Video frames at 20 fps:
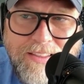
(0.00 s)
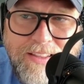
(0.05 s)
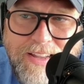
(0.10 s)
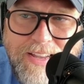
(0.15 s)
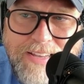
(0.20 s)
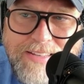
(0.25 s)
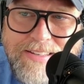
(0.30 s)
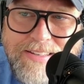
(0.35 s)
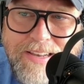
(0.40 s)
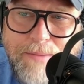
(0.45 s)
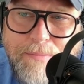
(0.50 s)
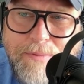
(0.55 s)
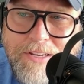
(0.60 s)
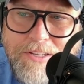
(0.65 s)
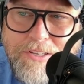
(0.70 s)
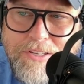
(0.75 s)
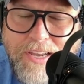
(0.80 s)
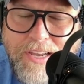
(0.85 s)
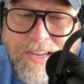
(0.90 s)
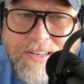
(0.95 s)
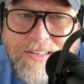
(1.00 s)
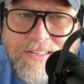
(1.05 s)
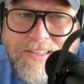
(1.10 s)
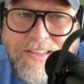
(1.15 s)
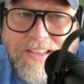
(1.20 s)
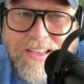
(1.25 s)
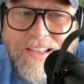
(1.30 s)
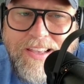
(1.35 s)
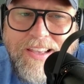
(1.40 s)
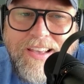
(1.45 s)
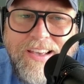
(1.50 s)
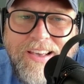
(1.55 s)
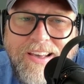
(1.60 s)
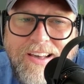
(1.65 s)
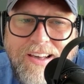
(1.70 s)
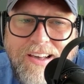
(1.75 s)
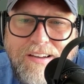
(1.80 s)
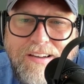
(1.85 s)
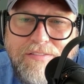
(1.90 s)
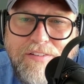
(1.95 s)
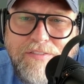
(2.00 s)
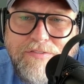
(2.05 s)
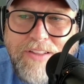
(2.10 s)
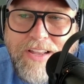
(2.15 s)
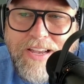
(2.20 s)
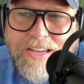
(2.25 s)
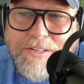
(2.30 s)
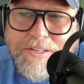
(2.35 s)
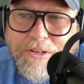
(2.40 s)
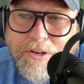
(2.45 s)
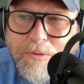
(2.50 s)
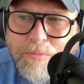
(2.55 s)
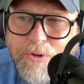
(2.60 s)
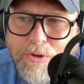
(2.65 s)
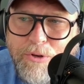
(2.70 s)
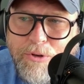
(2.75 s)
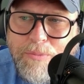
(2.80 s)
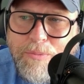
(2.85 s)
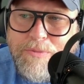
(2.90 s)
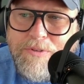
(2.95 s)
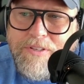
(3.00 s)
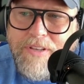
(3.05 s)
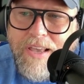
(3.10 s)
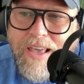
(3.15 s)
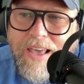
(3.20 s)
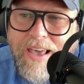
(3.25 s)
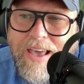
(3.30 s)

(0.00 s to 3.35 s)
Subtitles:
the last time I checked, for flashing her boobs.